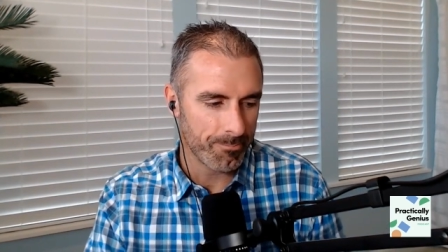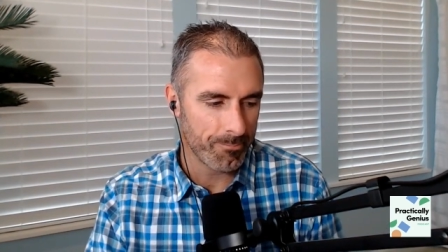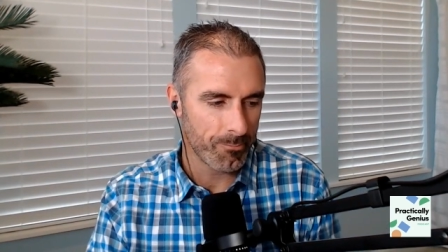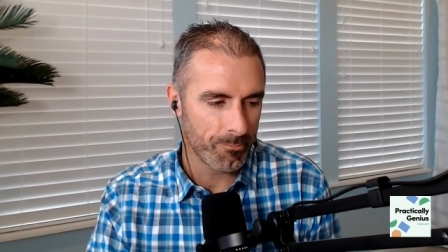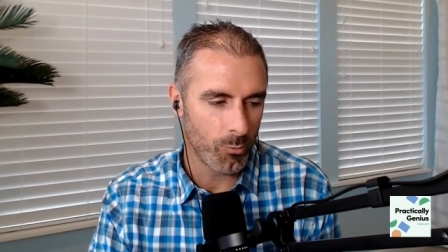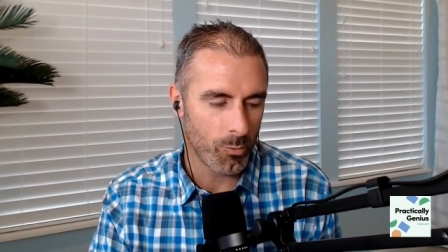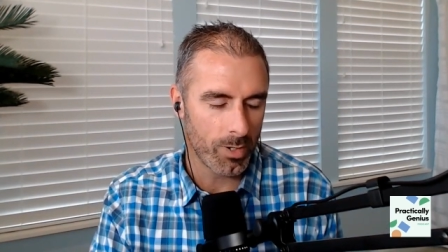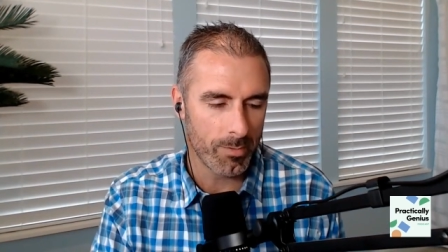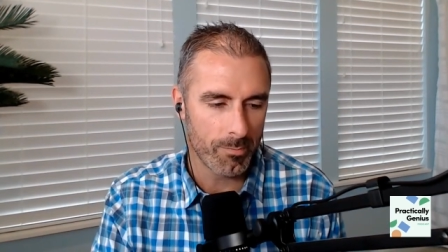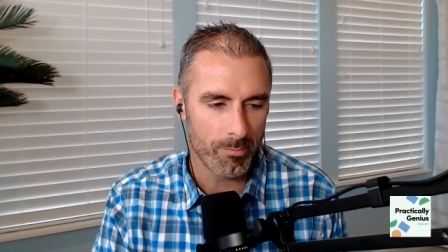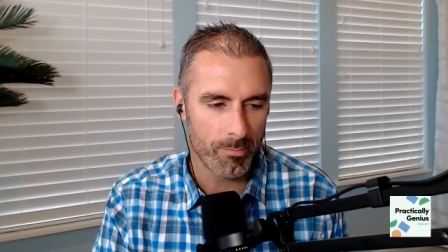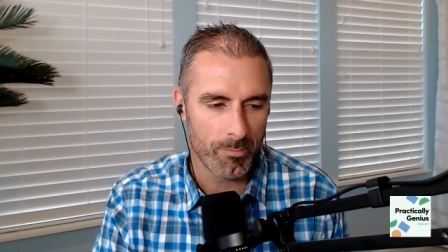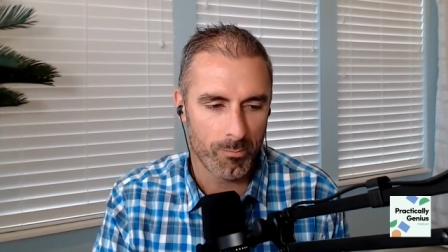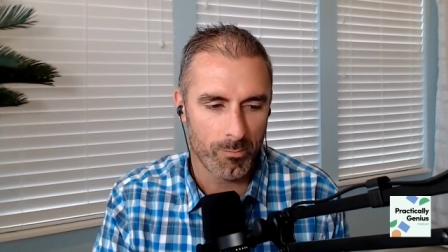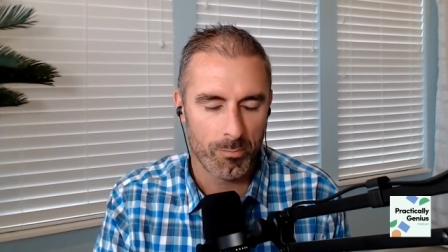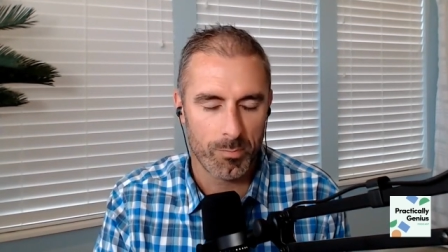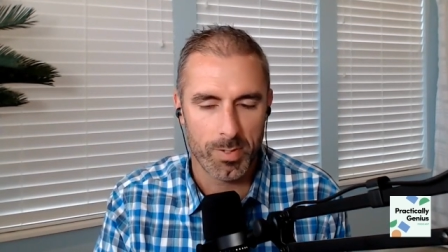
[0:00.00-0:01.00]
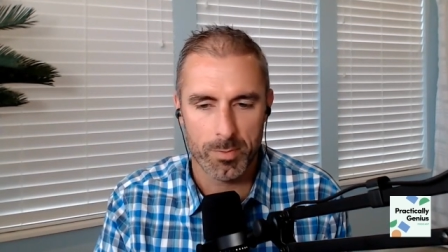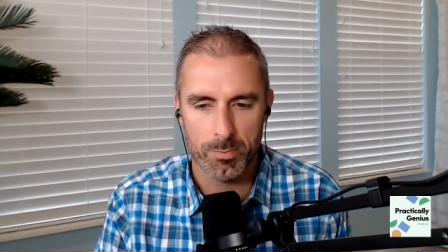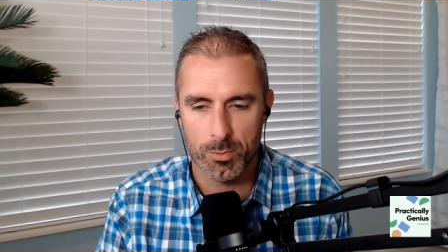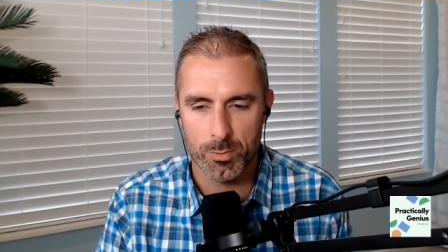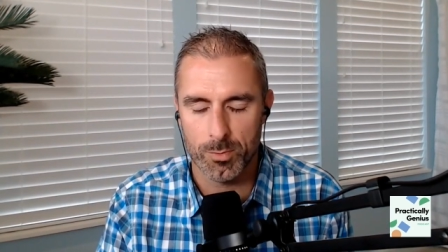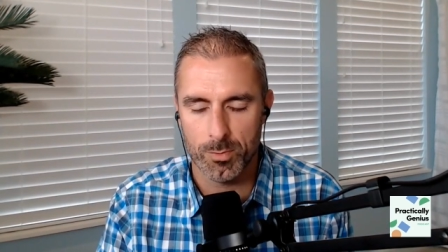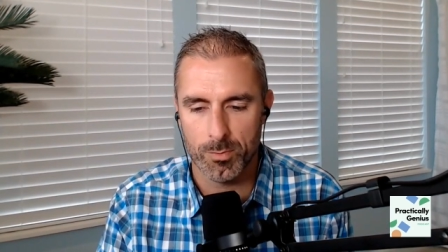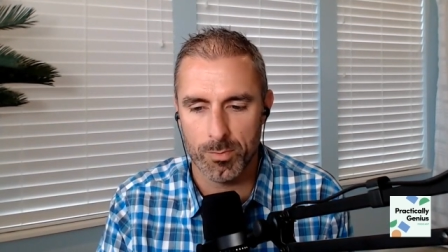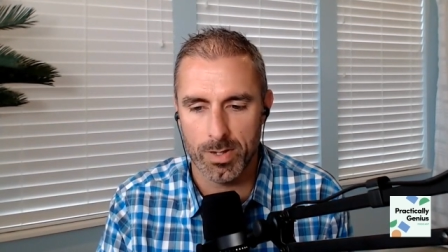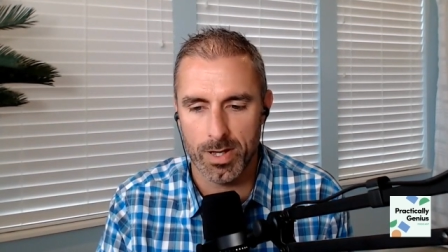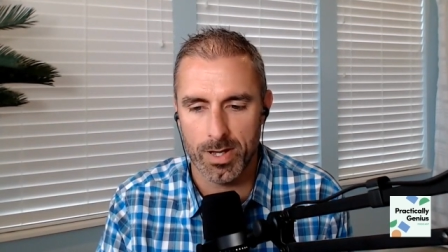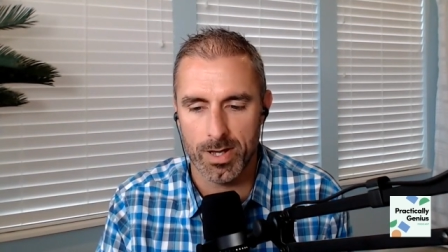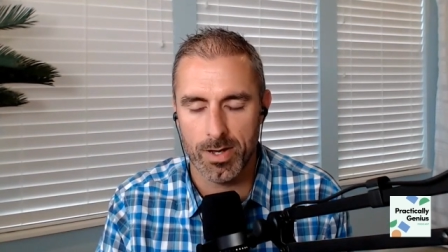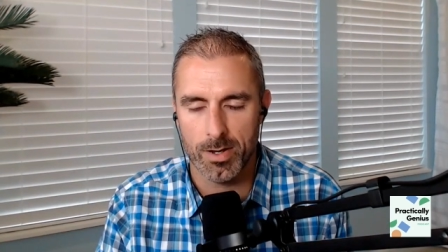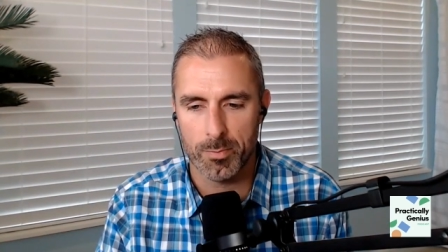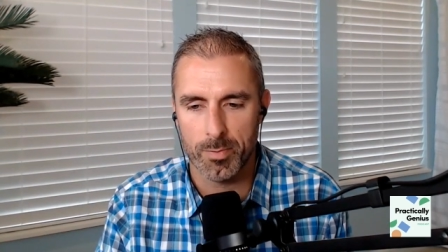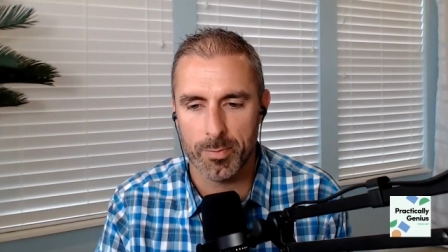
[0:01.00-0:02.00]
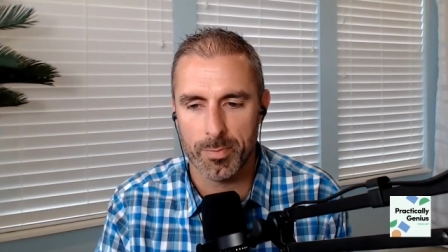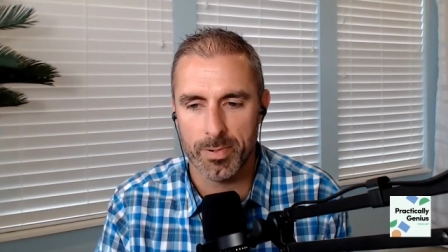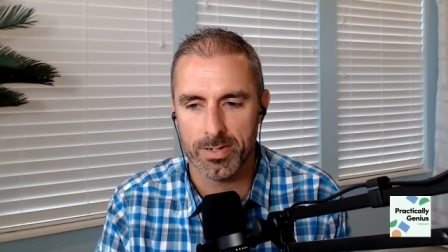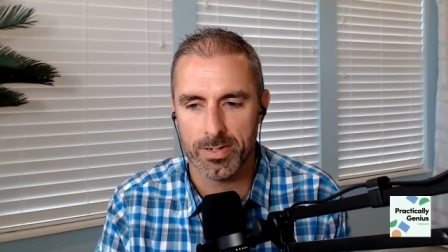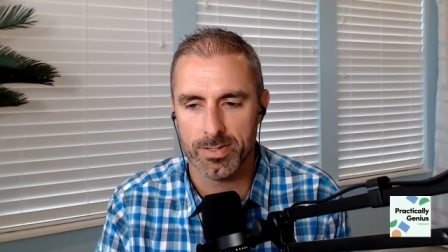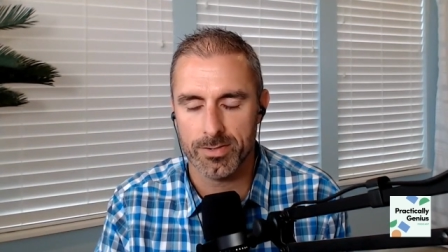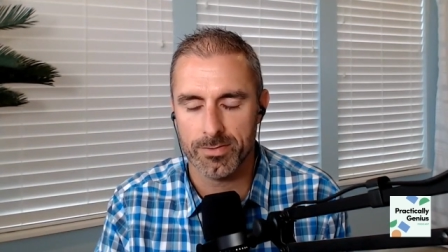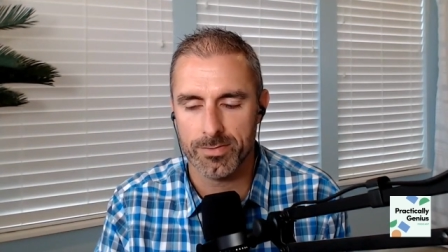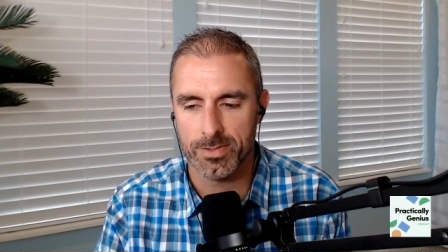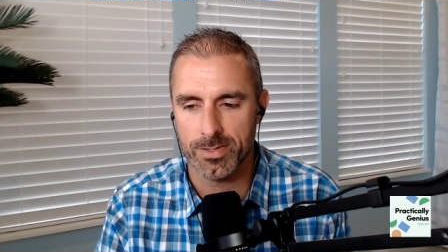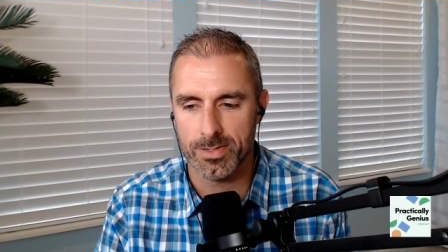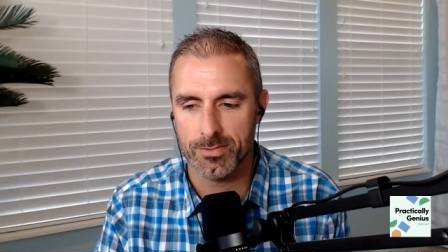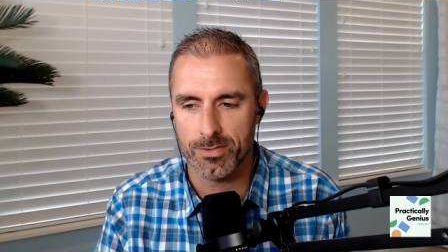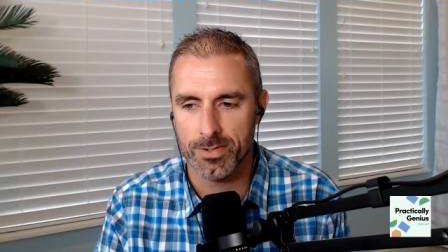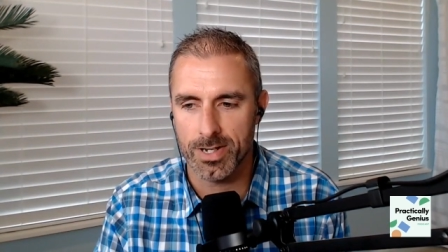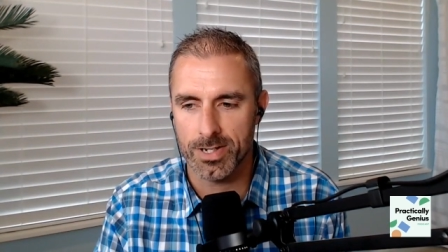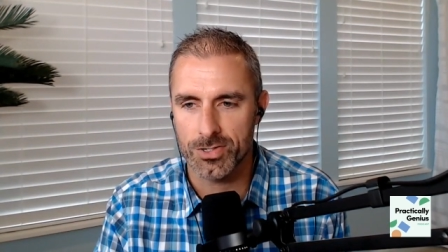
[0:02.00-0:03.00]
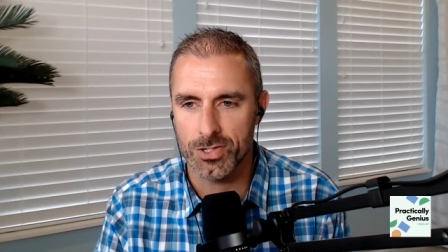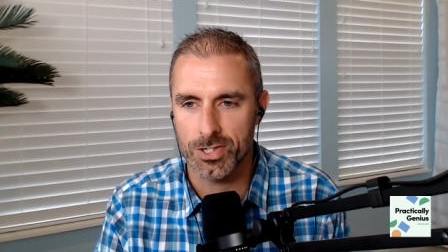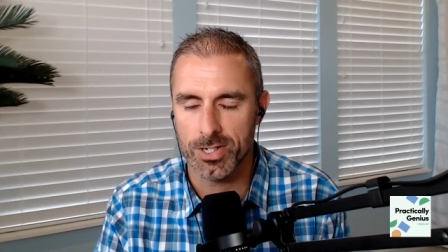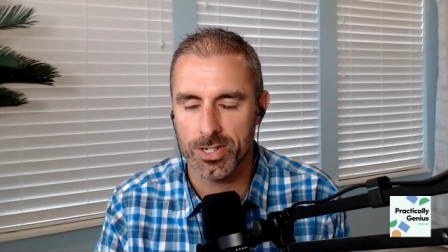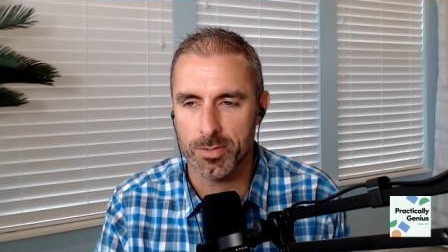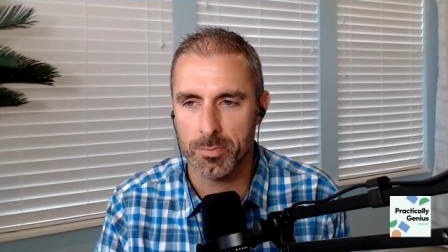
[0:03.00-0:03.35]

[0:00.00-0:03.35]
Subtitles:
what people, how prepared they're feeling for next year.